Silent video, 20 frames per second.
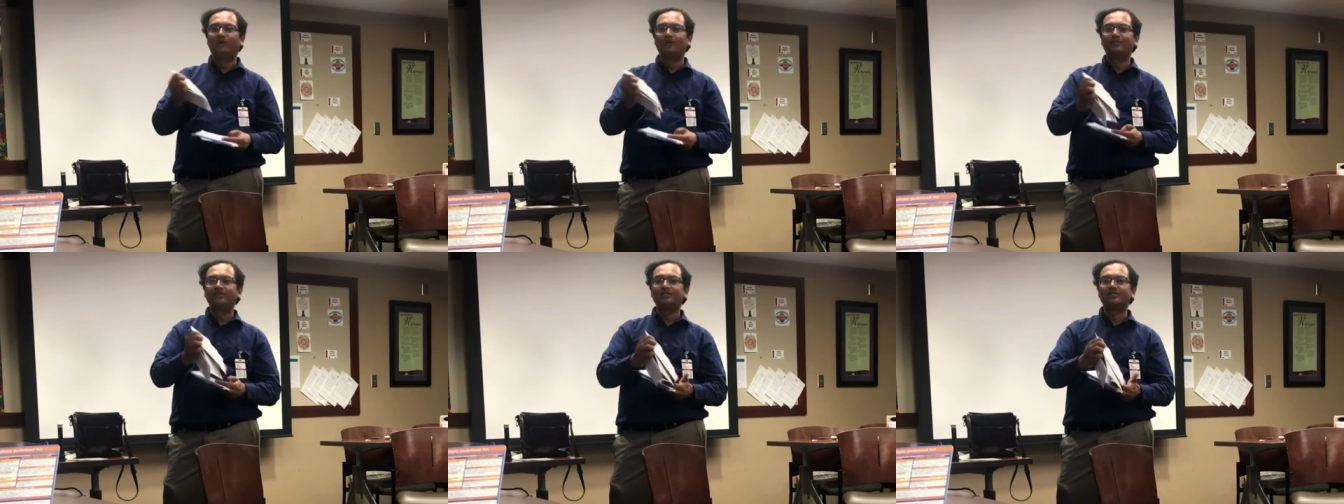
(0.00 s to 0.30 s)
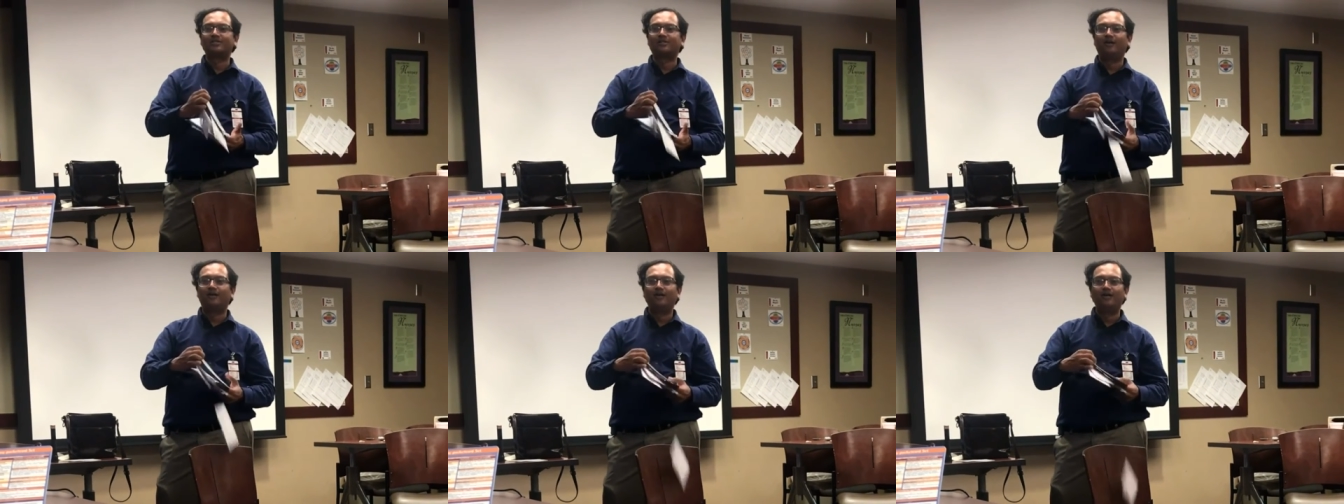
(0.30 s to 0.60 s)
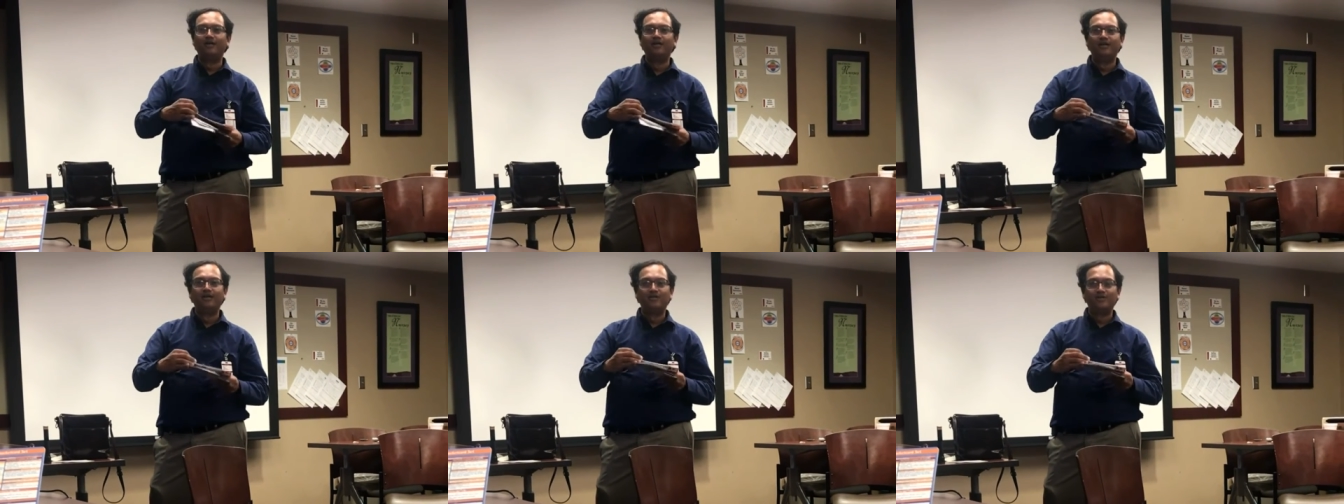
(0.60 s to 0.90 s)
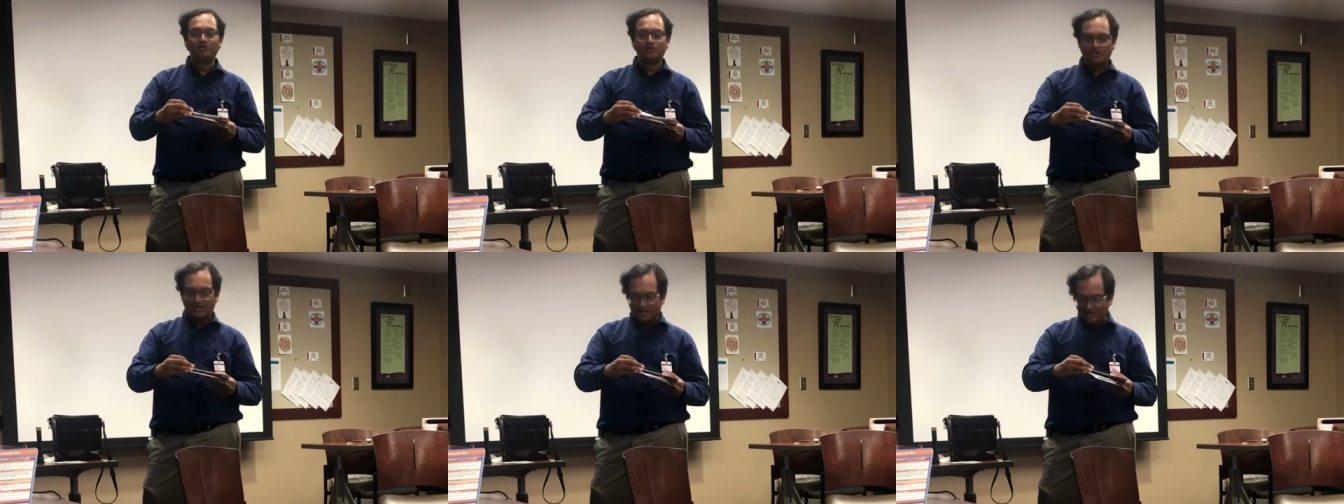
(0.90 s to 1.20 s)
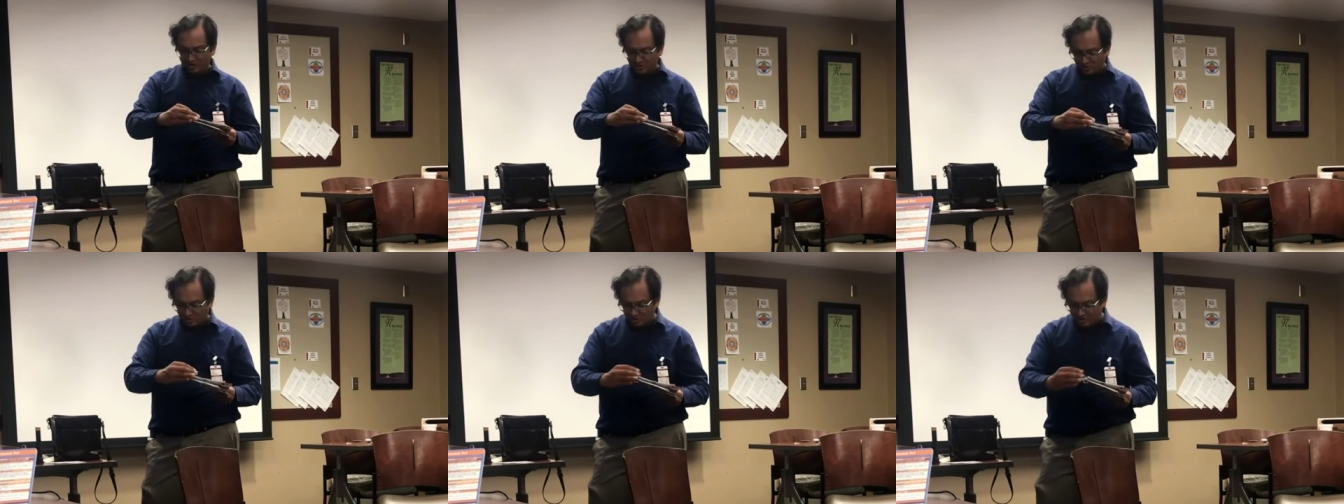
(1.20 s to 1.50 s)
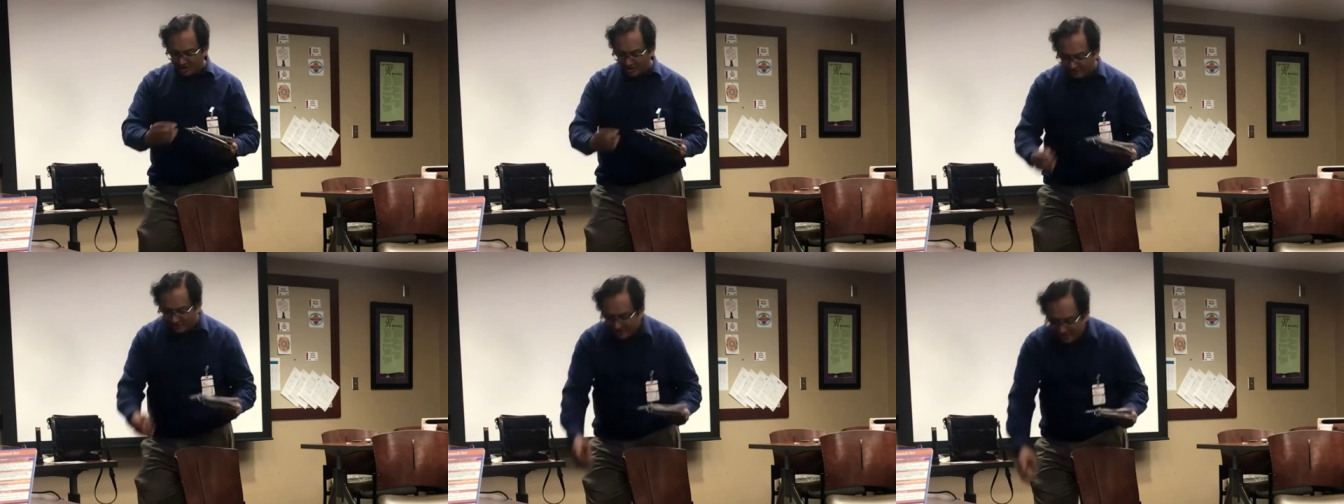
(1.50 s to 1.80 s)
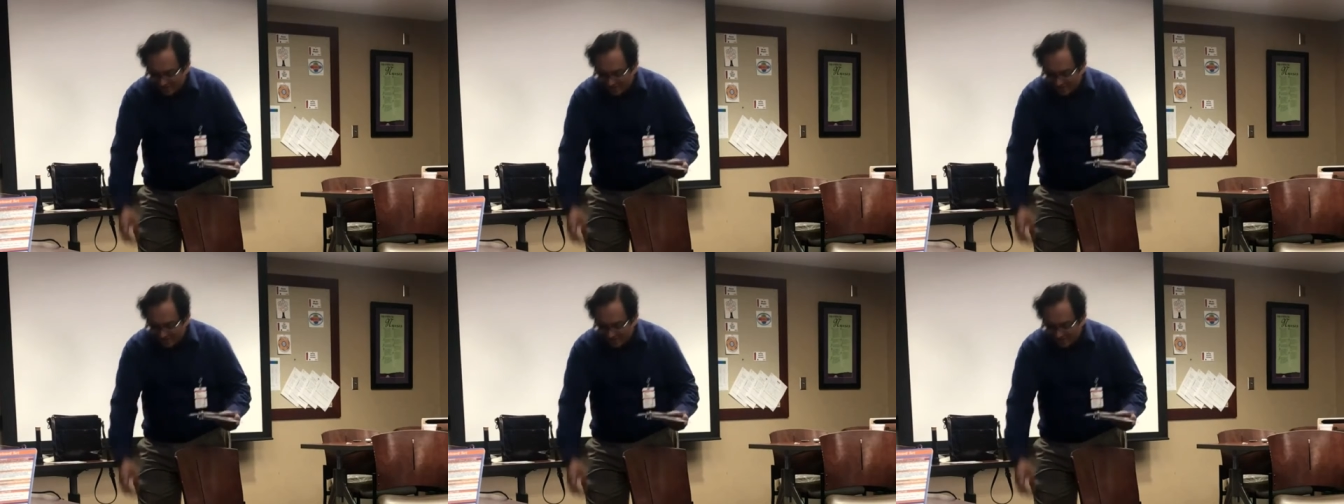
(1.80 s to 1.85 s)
on this card. So I used to have